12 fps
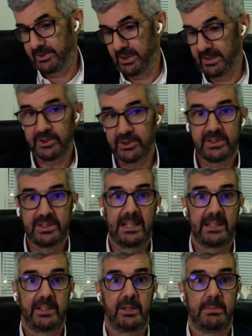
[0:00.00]
change
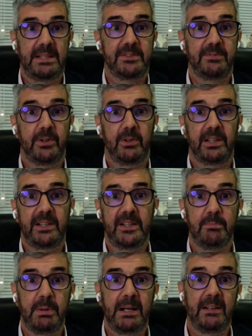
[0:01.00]
tack. Metaphorically,
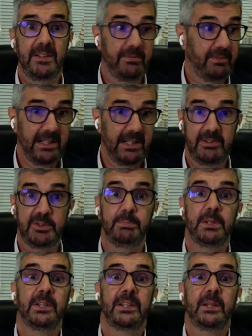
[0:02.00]
the fire is
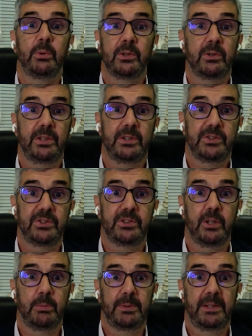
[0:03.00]
burning. We're not going to
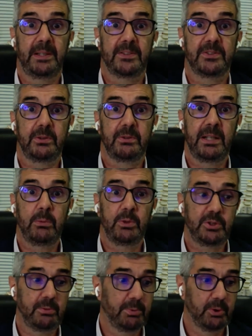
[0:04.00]
stop it. So now
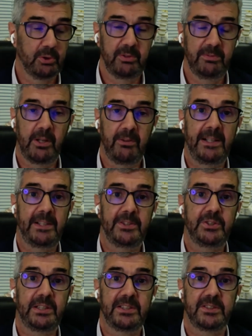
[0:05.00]
we should put all of our
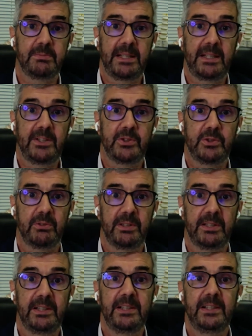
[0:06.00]
energy into making
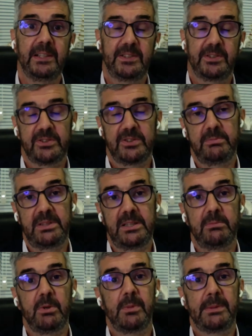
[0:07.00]
sure it does the
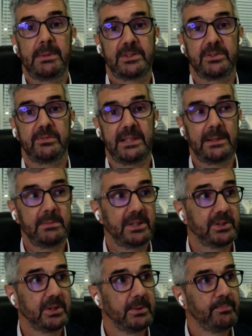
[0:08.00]
minimum amount of
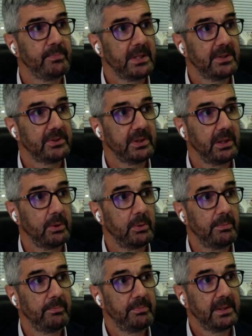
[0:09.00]
damage.
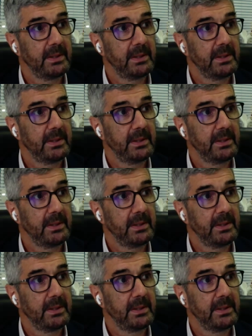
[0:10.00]
So,